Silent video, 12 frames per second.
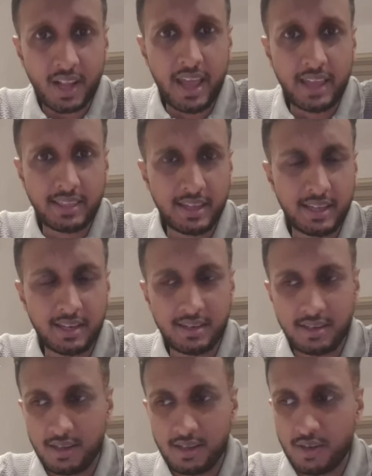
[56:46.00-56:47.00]
And
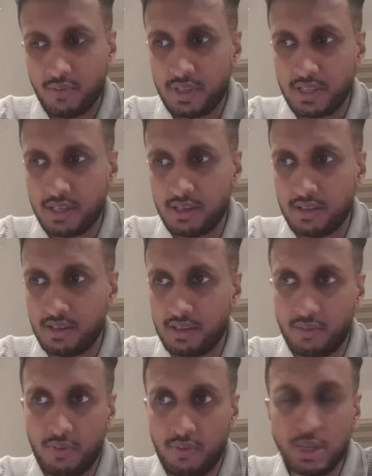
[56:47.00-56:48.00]
then when, the,
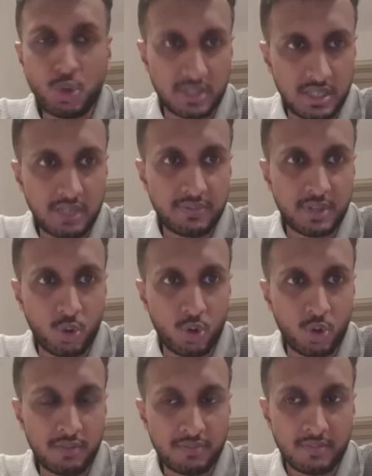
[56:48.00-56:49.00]
when you achieve the
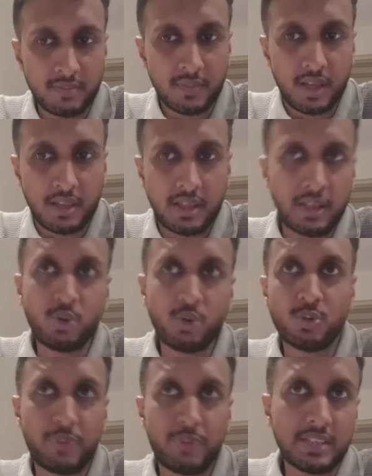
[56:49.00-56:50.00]
goal, then
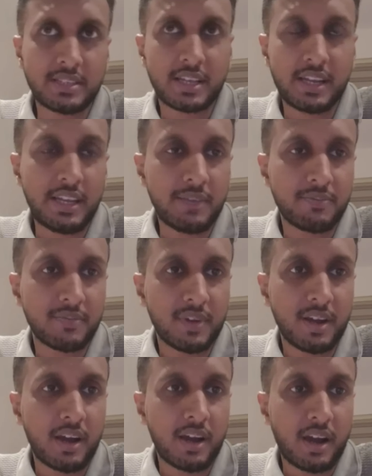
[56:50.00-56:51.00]
you basically
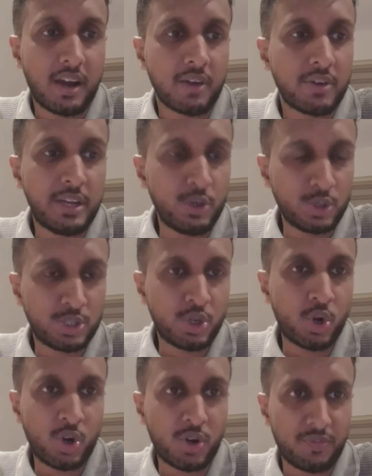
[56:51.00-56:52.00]
reduce
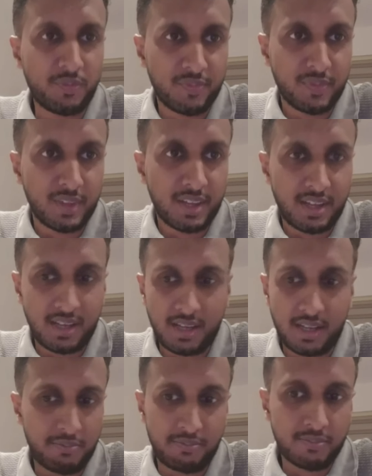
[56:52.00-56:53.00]
your,
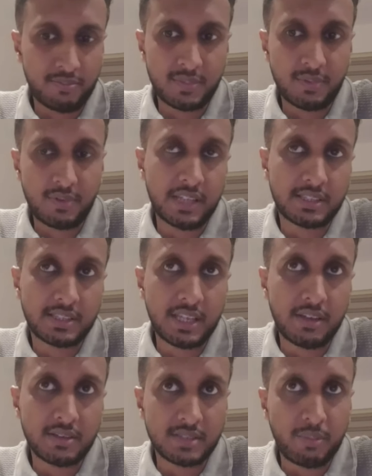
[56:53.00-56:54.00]
uh, let's
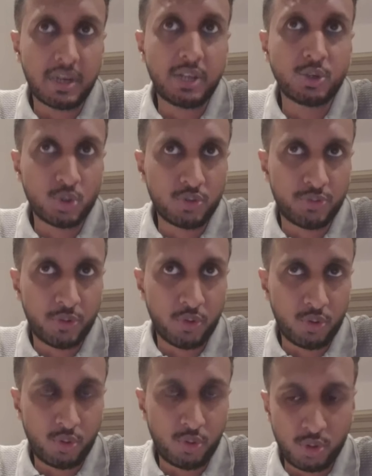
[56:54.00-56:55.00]
say somebody who's on,
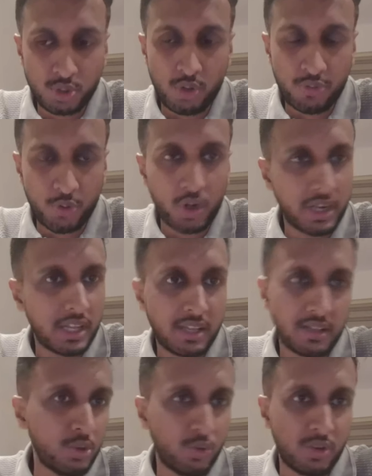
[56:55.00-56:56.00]
who's on
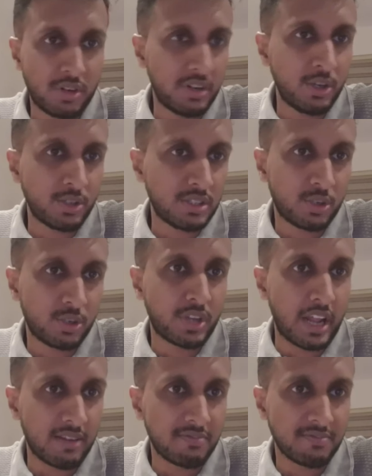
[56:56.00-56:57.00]
forty, you will reduce it to
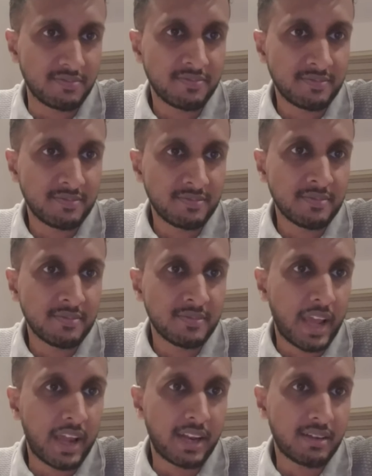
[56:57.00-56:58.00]
ten.
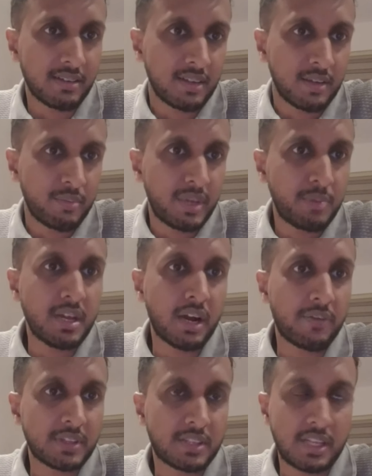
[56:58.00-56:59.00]
And maybe
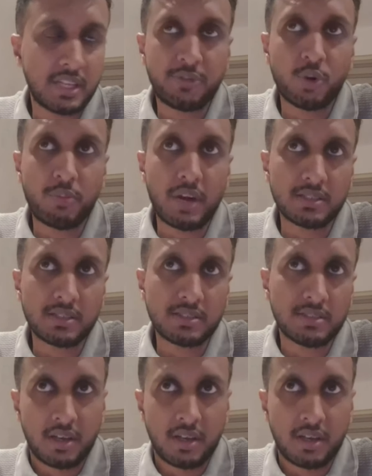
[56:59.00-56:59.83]
after three, four months,